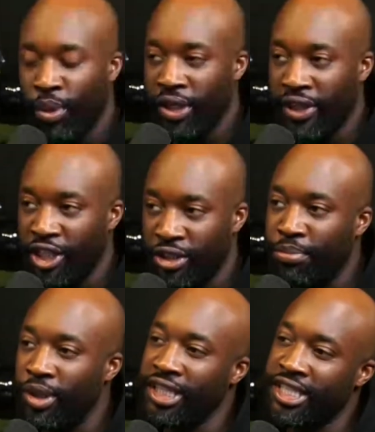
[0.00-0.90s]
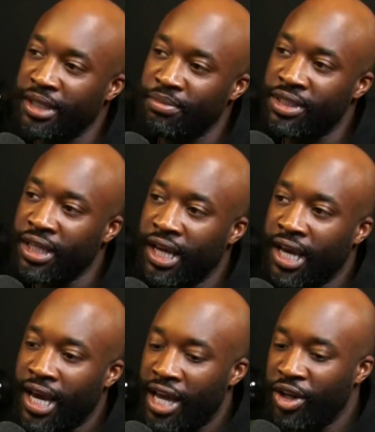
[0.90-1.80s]
bully. They used to bully teams.
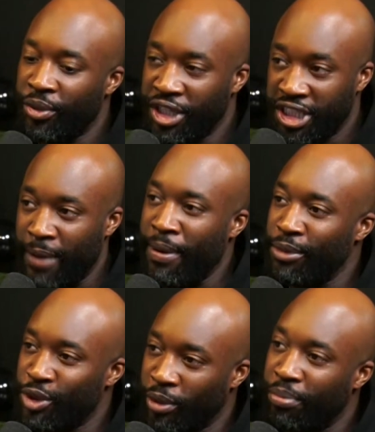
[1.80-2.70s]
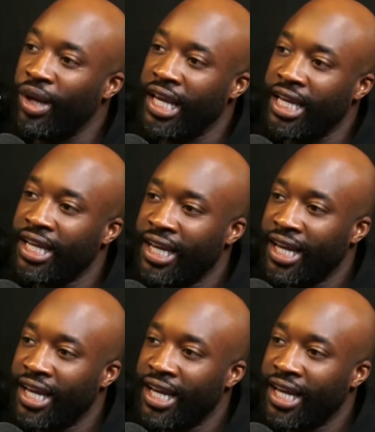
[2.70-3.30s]
And you know when you step up to a bully